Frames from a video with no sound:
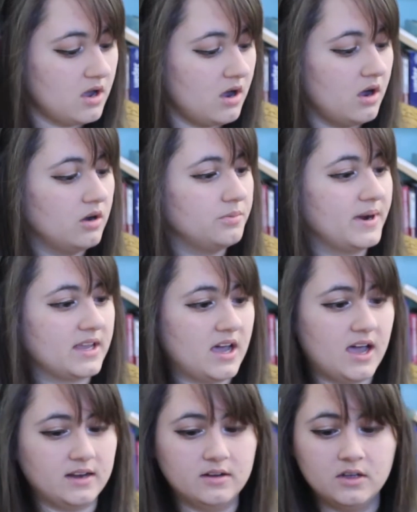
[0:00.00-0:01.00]
Oh my
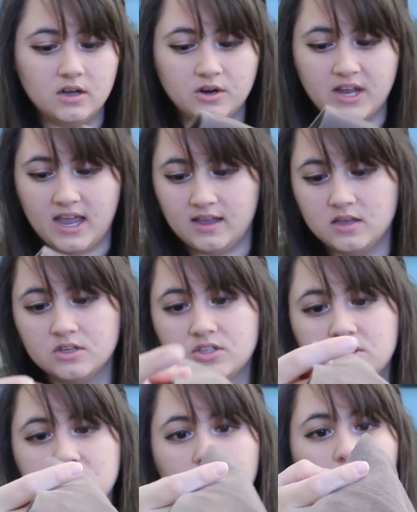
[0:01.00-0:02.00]
god. Okay,
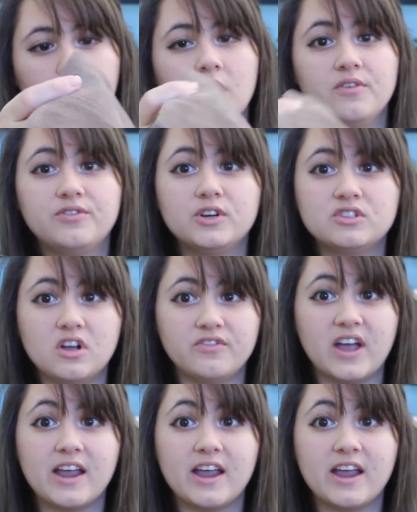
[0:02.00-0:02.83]
so first off,